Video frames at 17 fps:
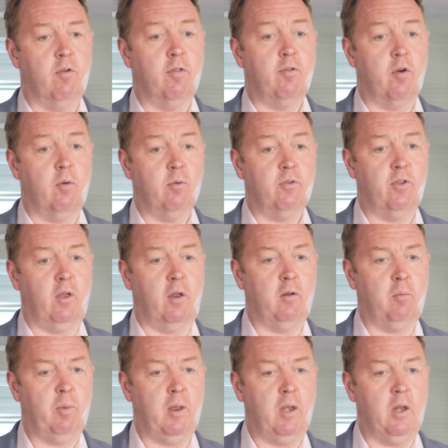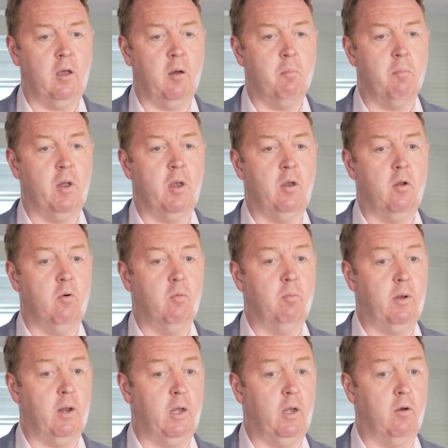thrombocytopenia but no
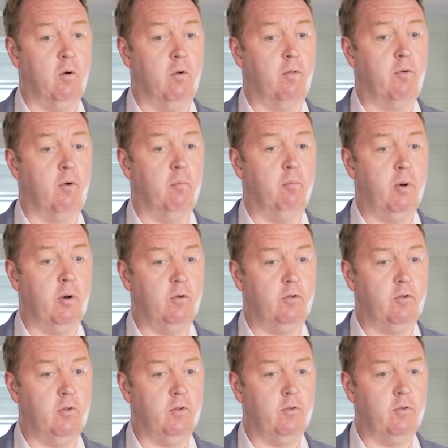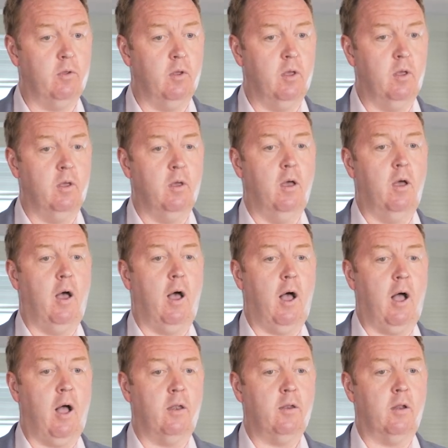bleeding or thrombosis,
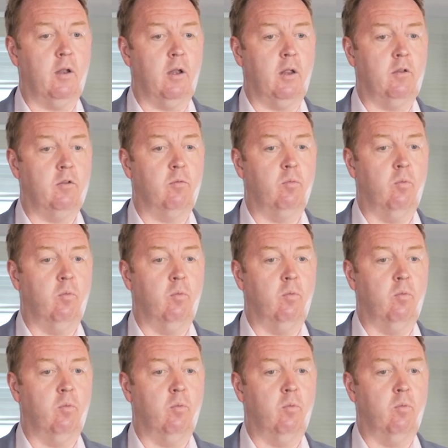and at least